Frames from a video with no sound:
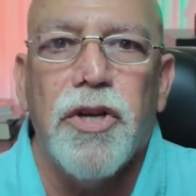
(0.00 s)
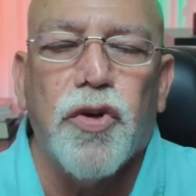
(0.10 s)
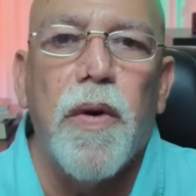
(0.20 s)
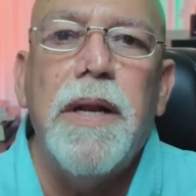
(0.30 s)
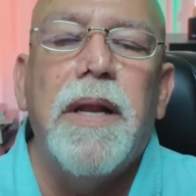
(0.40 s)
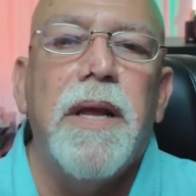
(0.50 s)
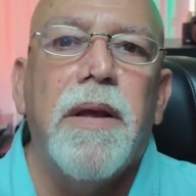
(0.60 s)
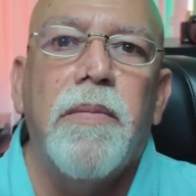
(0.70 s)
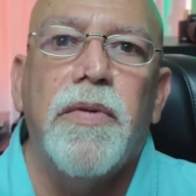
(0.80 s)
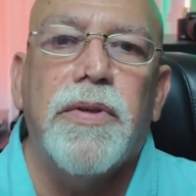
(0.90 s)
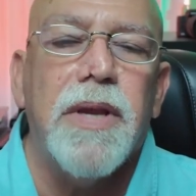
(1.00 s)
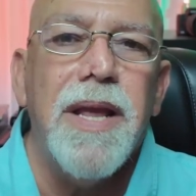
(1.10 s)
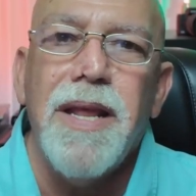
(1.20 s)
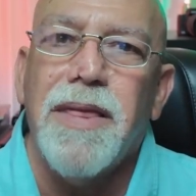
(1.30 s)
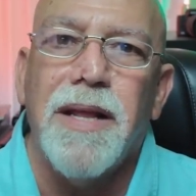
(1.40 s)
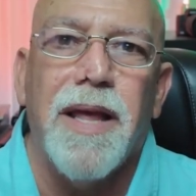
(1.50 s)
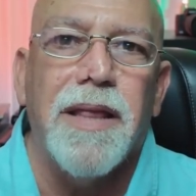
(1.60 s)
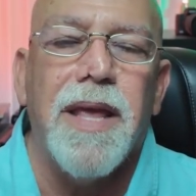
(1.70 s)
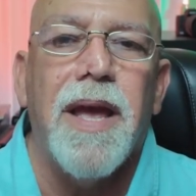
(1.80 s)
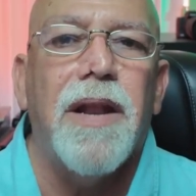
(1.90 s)
tree limbs, anything
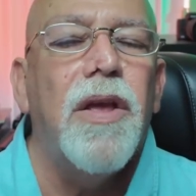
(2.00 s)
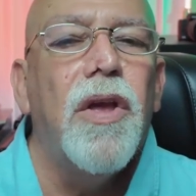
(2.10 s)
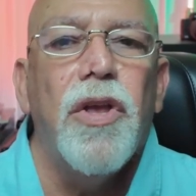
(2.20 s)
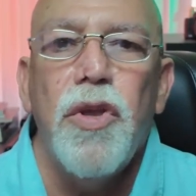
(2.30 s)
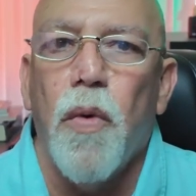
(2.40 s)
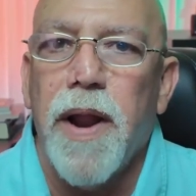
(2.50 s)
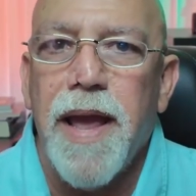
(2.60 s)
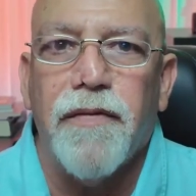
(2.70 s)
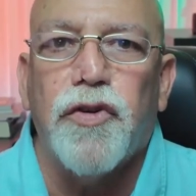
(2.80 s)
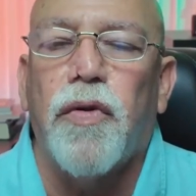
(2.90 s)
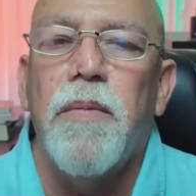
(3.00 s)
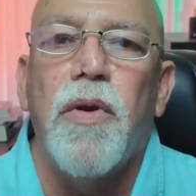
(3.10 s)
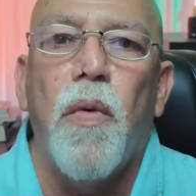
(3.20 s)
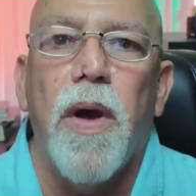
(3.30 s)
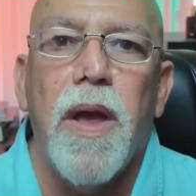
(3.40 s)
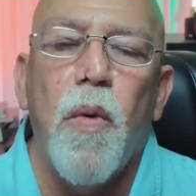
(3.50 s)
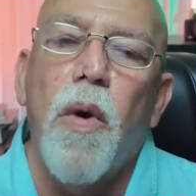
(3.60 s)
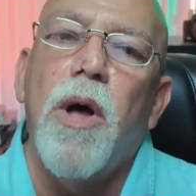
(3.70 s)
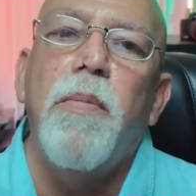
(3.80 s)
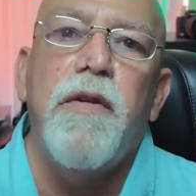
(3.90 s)
like that, you want to have trimmed away
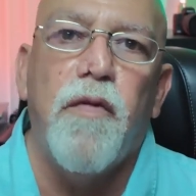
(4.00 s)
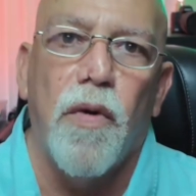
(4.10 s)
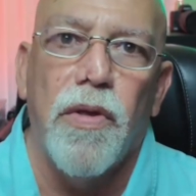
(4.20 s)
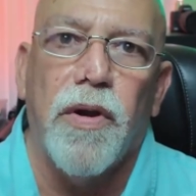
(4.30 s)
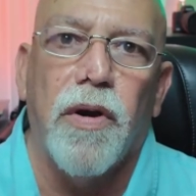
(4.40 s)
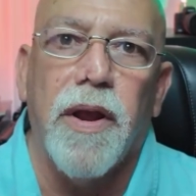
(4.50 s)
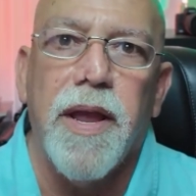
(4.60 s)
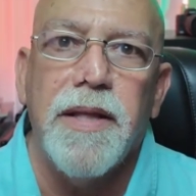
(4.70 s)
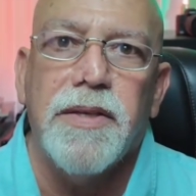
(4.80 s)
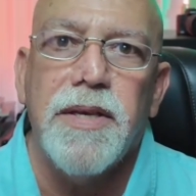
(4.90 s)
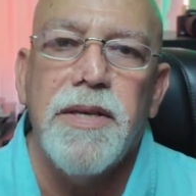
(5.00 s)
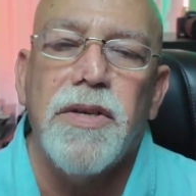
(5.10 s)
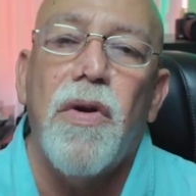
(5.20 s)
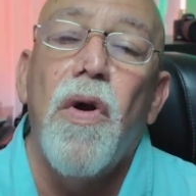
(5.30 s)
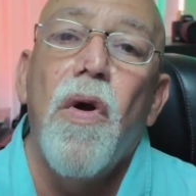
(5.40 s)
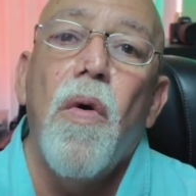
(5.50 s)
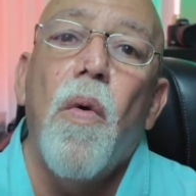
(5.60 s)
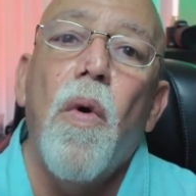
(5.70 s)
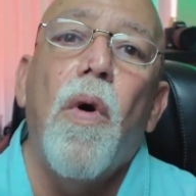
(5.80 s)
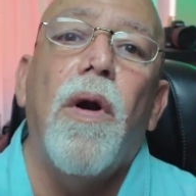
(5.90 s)
well before the hurricane season,
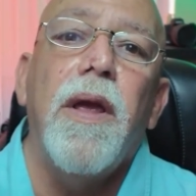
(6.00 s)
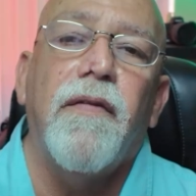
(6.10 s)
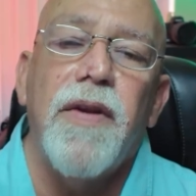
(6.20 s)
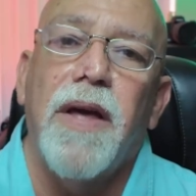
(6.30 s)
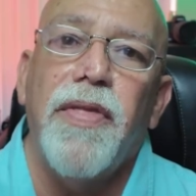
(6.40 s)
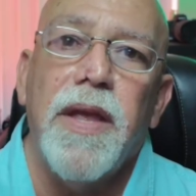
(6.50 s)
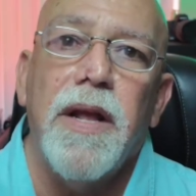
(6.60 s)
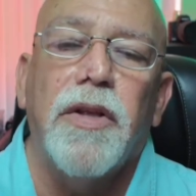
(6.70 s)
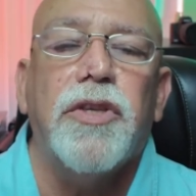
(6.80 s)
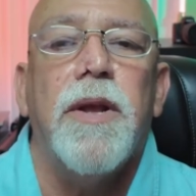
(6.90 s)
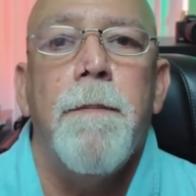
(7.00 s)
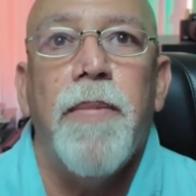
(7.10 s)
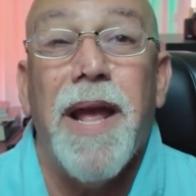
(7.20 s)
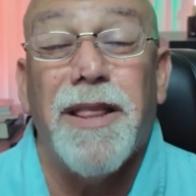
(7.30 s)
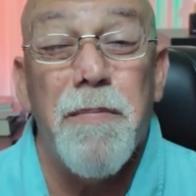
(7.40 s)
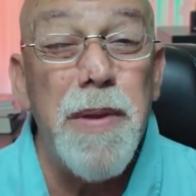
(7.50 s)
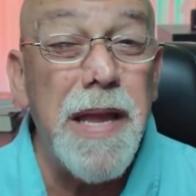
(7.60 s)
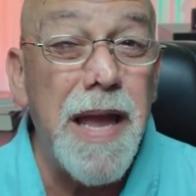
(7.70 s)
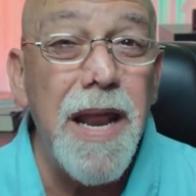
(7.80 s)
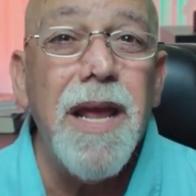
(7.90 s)
or if nothing else, at the
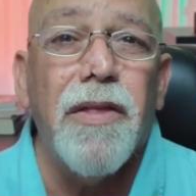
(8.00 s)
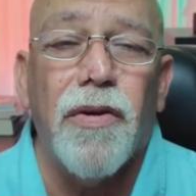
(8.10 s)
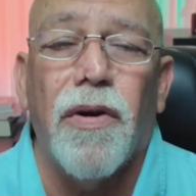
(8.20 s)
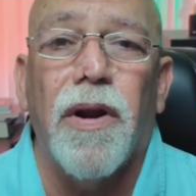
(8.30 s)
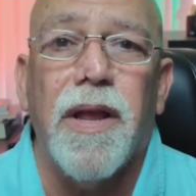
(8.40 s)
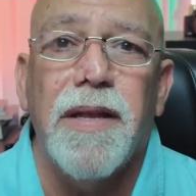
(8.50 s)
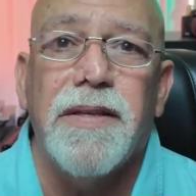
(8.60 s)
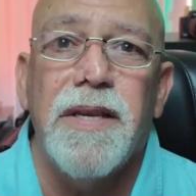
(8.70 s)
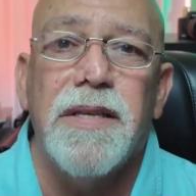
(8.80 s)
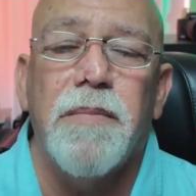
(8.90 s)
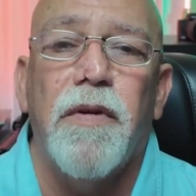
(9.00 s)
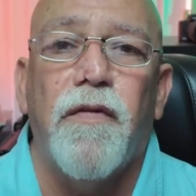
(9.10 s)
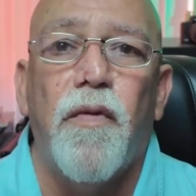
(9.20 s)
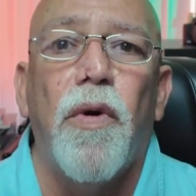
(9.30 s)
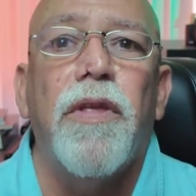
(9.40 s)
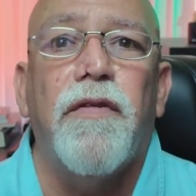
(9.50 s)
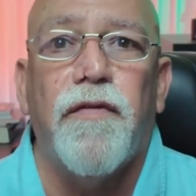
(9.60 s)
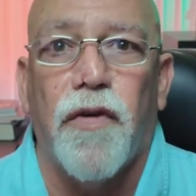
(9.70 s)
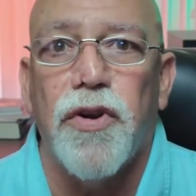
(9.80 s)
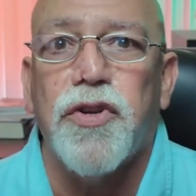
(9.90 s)
beginning of the hurricane season before the
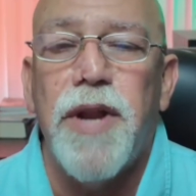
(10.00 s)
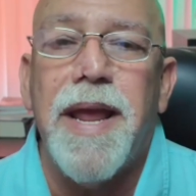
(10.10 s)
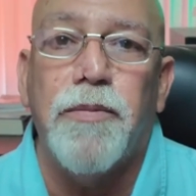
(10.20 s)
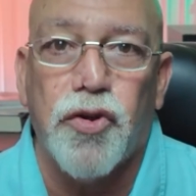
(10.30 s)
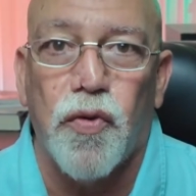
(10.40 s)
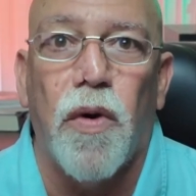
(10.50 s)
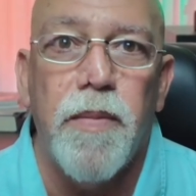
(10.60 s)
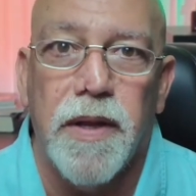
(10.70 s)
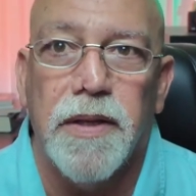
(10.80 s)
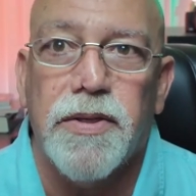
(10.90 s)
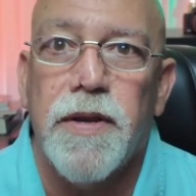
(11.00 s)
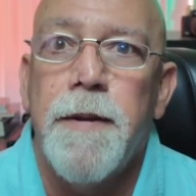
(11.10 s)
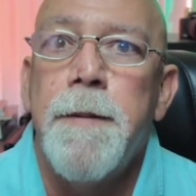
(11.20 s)
first named storm hits.